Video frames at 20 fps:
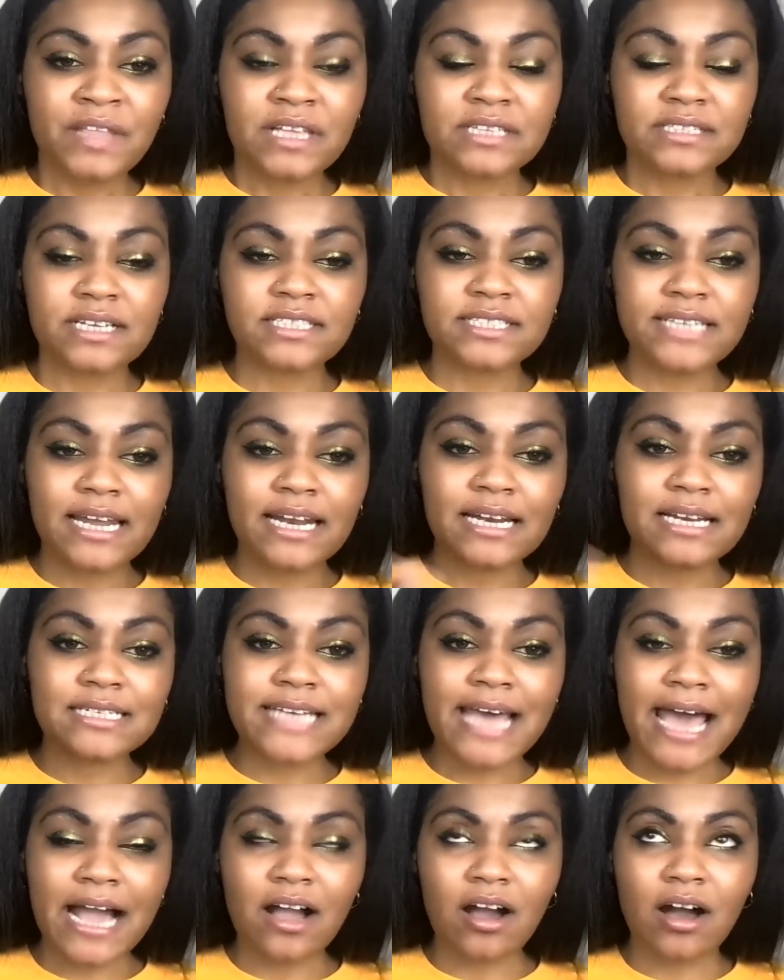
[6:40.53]
such that an
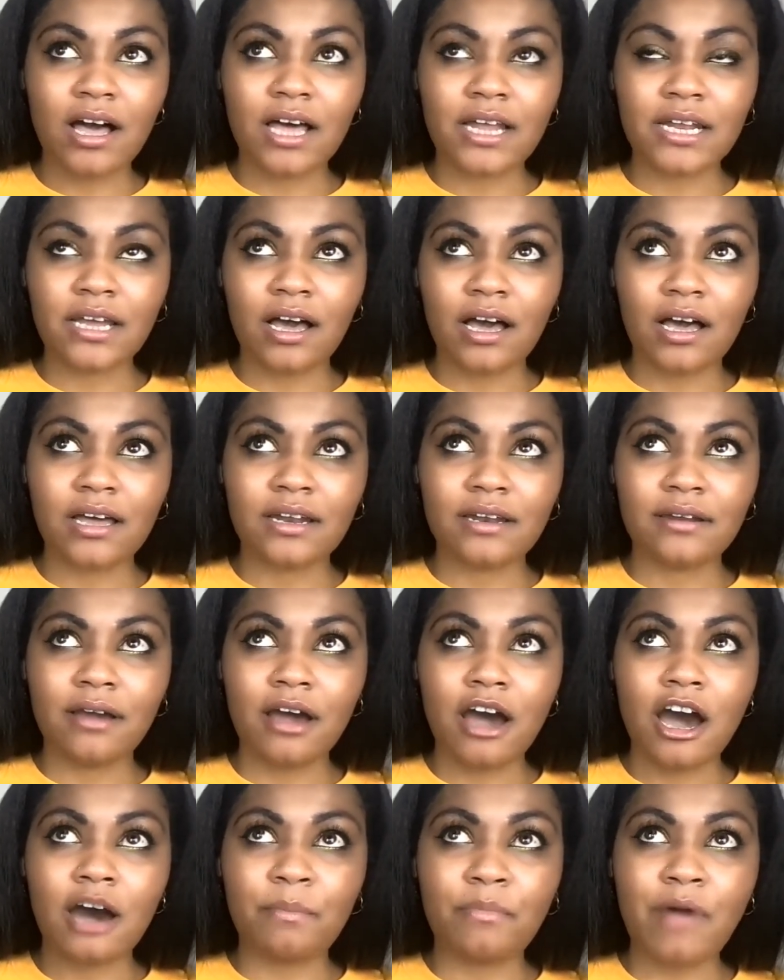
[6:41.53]
attack on
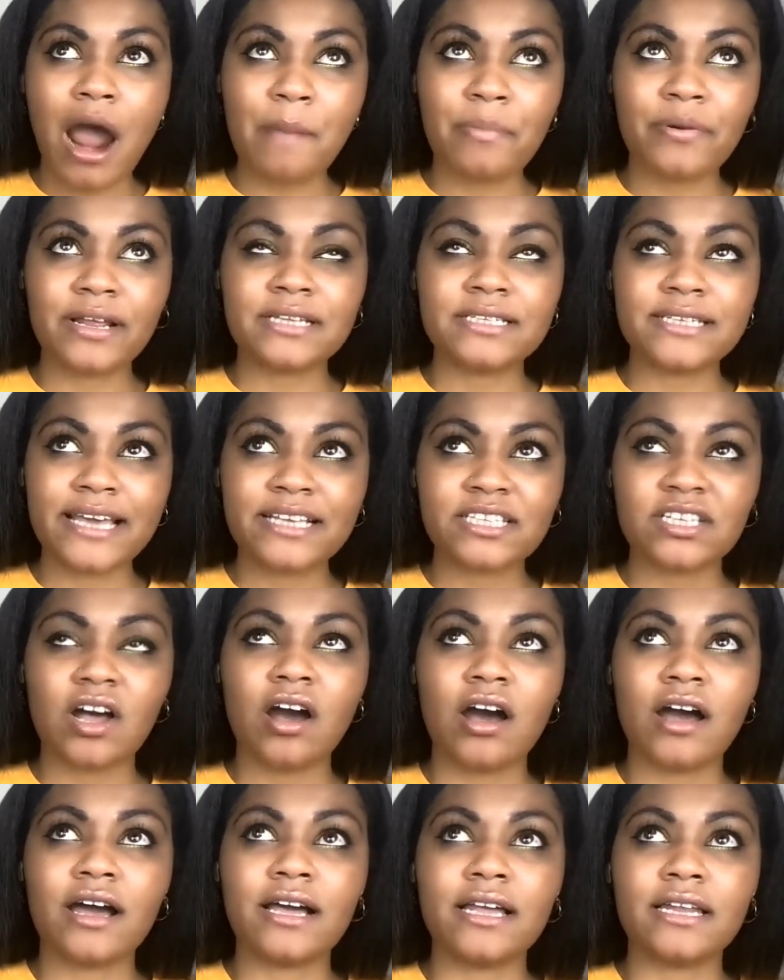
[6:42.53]
property takes
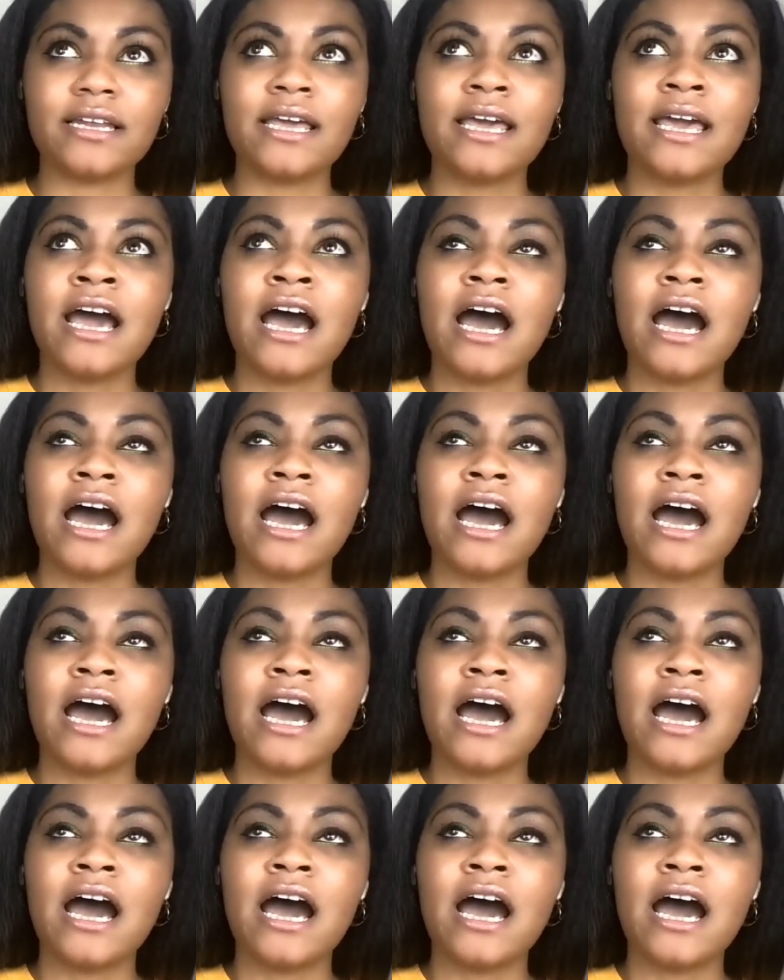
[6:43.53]
on